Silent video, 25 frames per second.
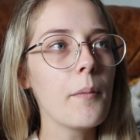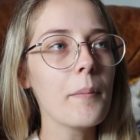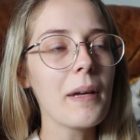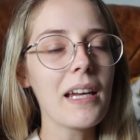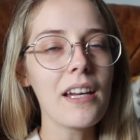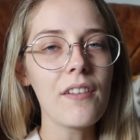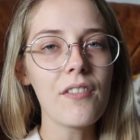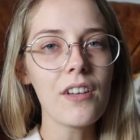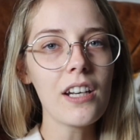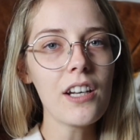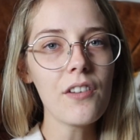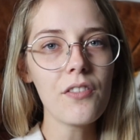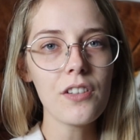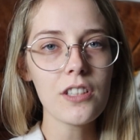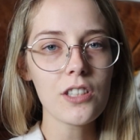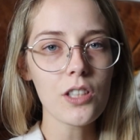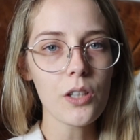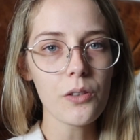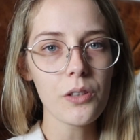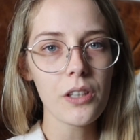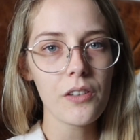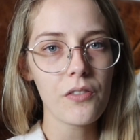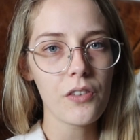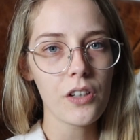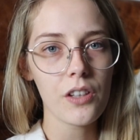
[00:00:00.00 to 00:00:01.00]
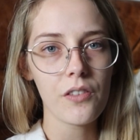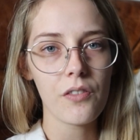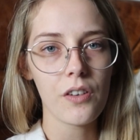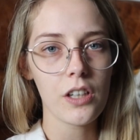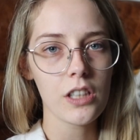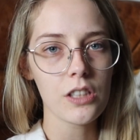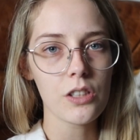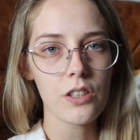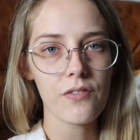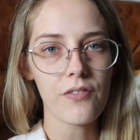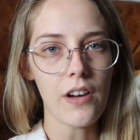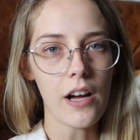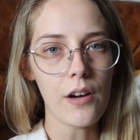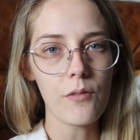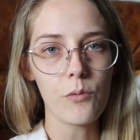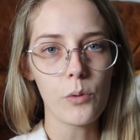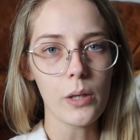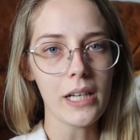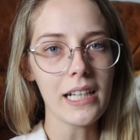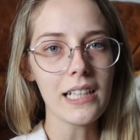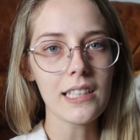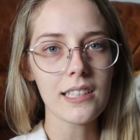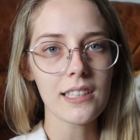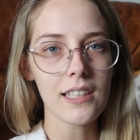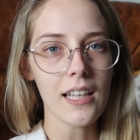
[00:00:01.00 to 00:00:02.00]
Even if it's only for the first 5
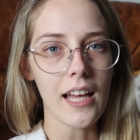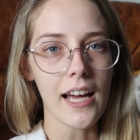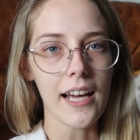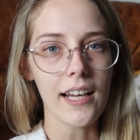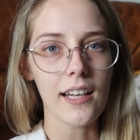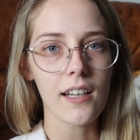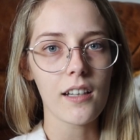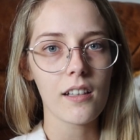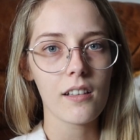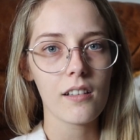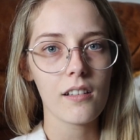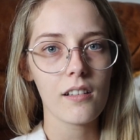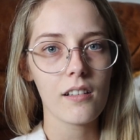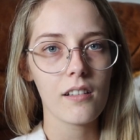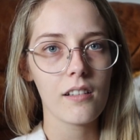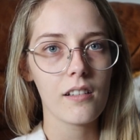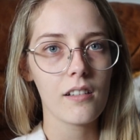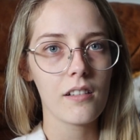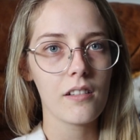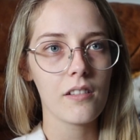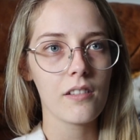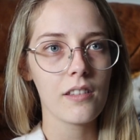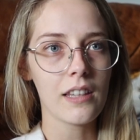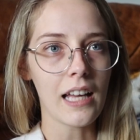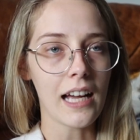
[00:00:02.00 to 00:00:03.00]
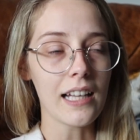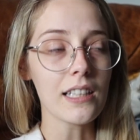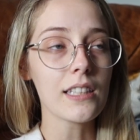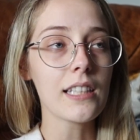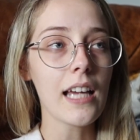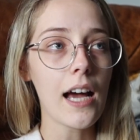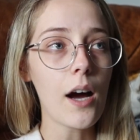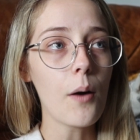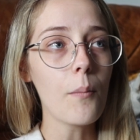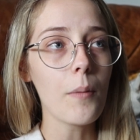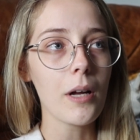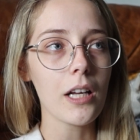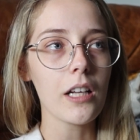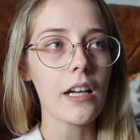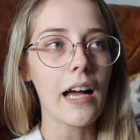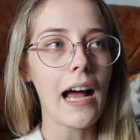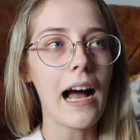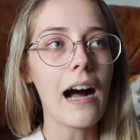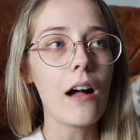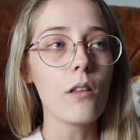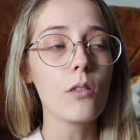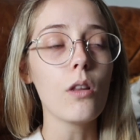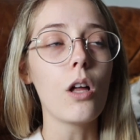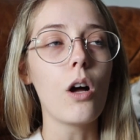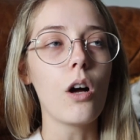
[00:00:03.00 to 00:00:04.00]
weeks, like that's
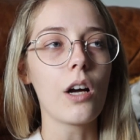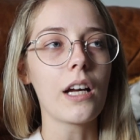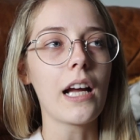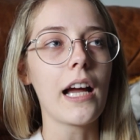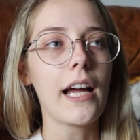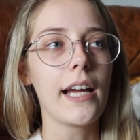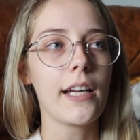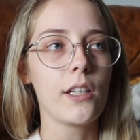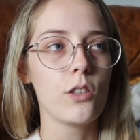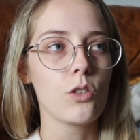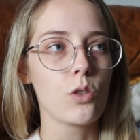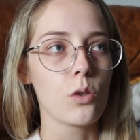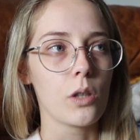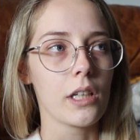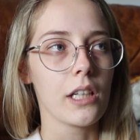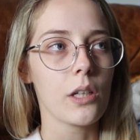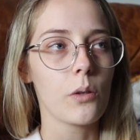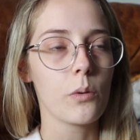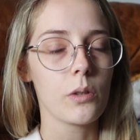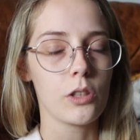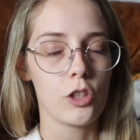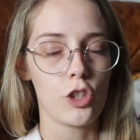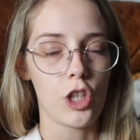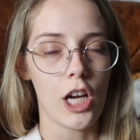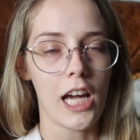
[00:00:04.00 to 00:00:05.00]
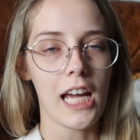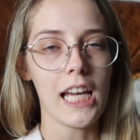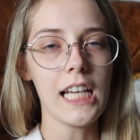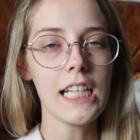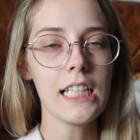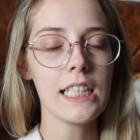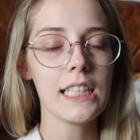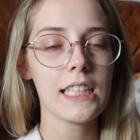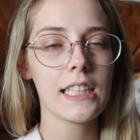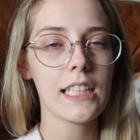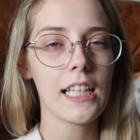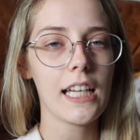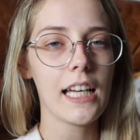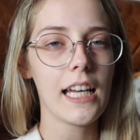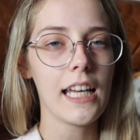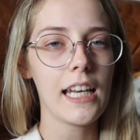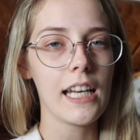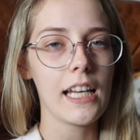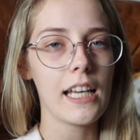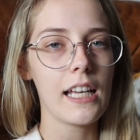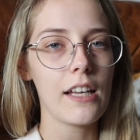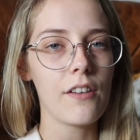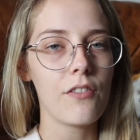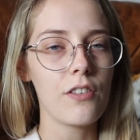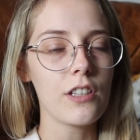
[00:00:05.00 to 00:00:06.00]
how long I enjoyed it with Jace. And
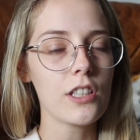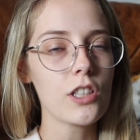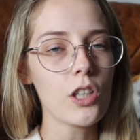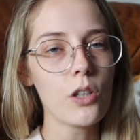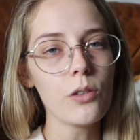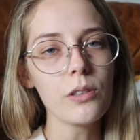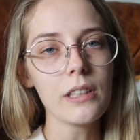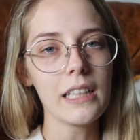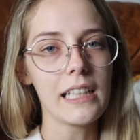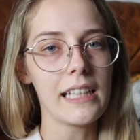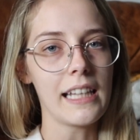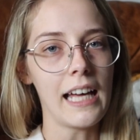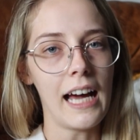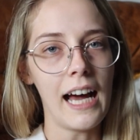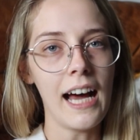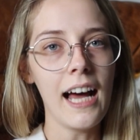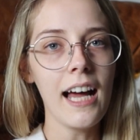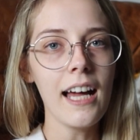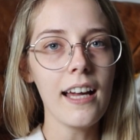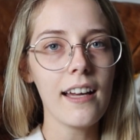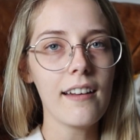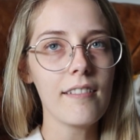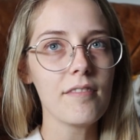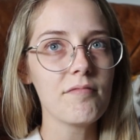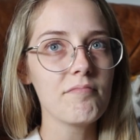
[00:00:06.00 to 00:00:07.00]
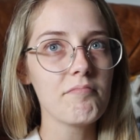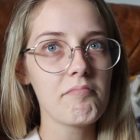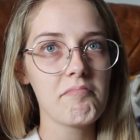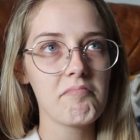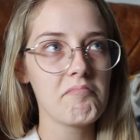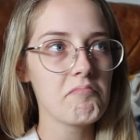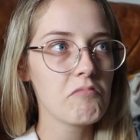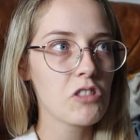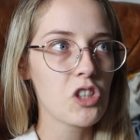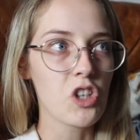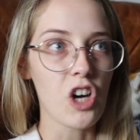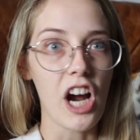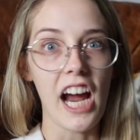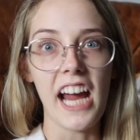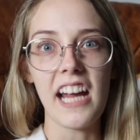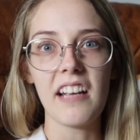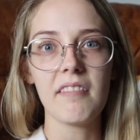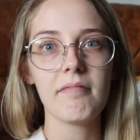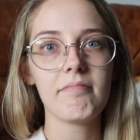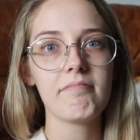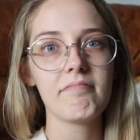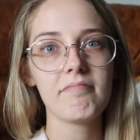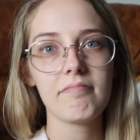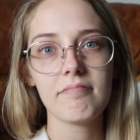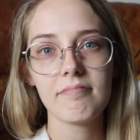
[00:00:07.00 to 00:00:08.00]
if it's only that,
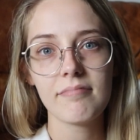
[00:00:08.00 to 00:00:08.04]
great.